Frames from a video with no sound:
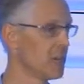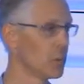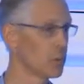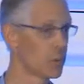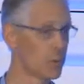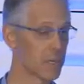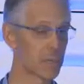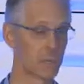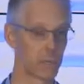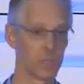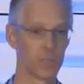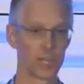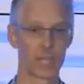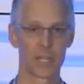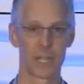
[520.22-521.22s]
We want to build
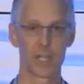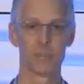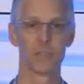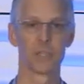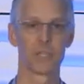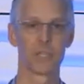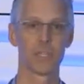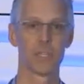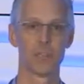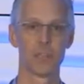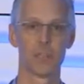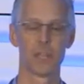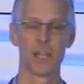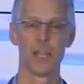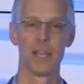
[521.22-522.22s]
that hub
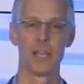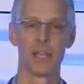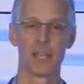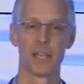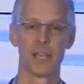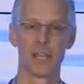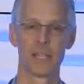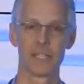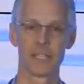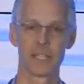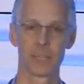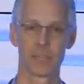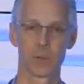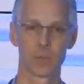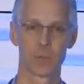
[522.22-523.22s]
here. And I think
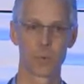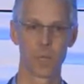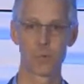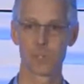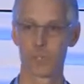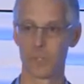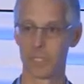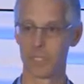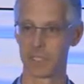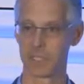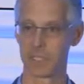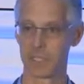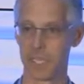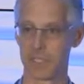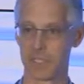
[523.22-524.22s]
the way we're doing it
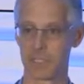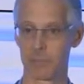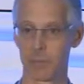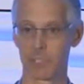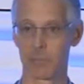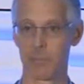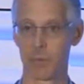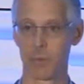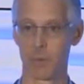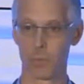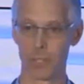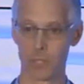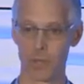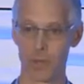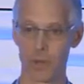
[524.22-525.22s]
says as much about what
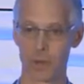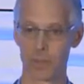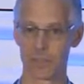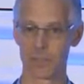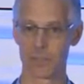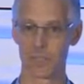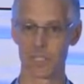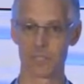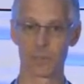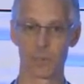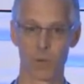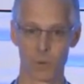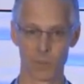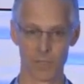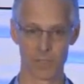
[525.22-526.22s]
we are as
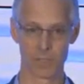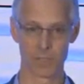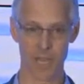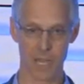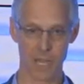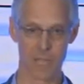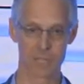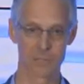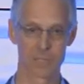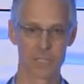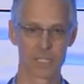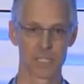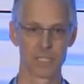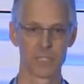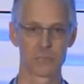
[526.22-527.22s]
what we are not,
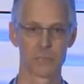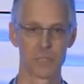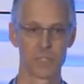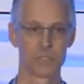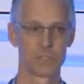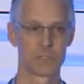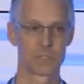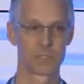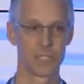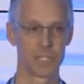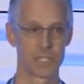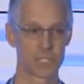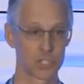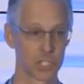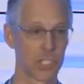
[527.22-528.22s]
because in
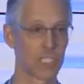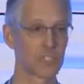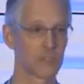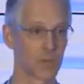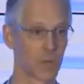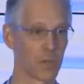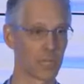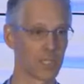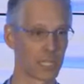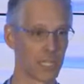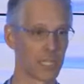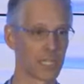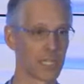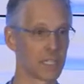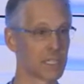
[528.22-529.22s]
exchange for all the
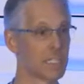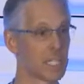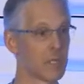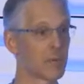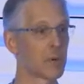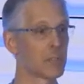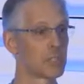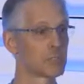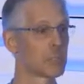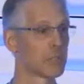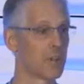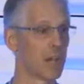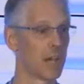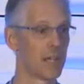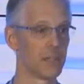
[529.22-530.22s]
data that the data partners
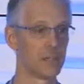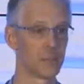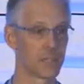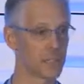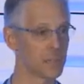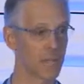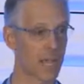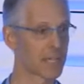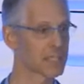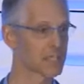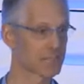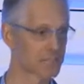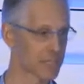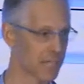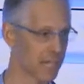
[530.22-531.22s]
provide, we don't ask
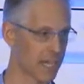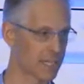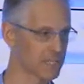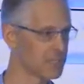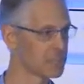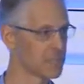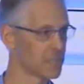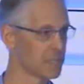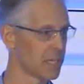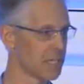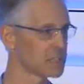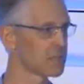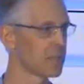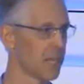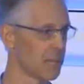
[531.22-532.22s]
for cash and we don't
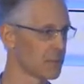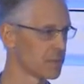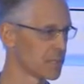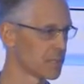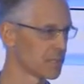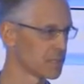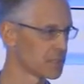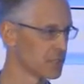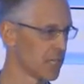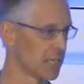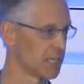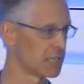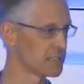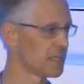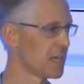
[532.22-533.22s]
ask for equity in
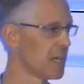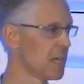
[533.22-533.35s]
exchange